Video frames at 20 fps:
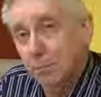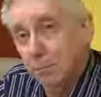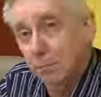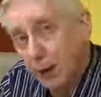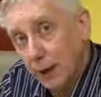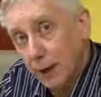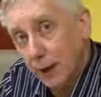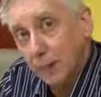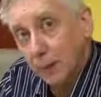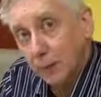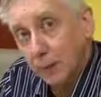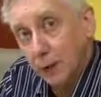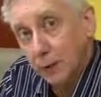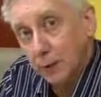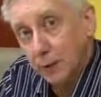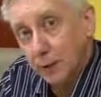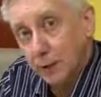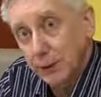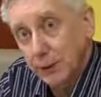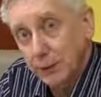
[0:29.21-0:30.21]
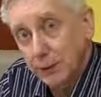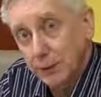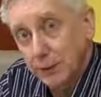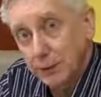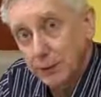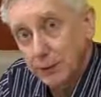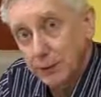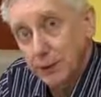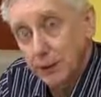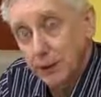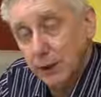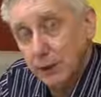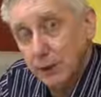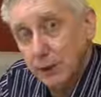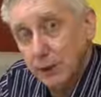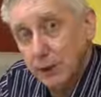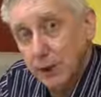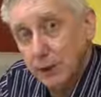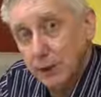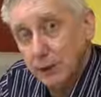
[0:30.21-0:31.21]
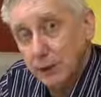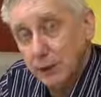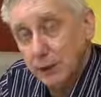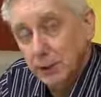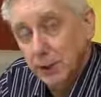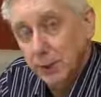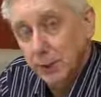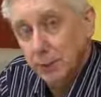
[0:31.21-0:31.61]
blackmail people into saying yes.